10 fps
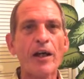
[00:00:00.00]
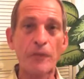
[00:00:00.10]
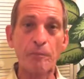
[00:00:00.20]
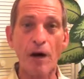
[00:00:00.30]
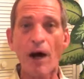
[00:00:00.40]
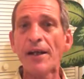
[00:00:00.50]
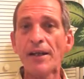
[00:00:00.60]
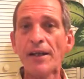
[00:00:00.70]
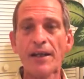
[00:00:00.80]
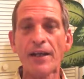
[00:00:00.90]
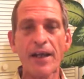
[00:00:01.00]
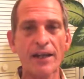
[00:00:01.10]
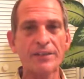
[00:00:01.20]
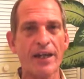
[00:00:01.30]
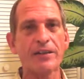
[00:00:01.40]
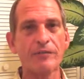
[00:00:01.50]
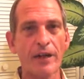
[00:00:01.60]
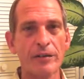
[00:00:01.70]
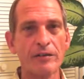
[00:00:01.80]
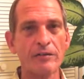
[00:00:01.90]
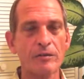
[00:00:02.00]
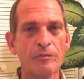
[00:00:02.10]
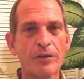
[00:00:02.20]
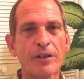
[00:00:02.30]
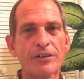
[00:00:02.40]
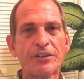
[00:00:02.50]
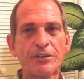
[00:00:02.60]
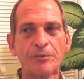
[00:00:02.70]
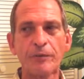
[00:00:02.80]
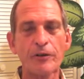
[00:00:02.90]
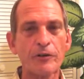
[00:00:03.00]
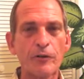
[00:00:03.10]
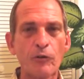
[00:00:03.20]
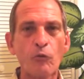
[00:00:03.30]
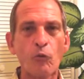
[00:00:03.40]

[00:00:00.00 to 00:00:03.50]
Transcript: the body gets activated because it's been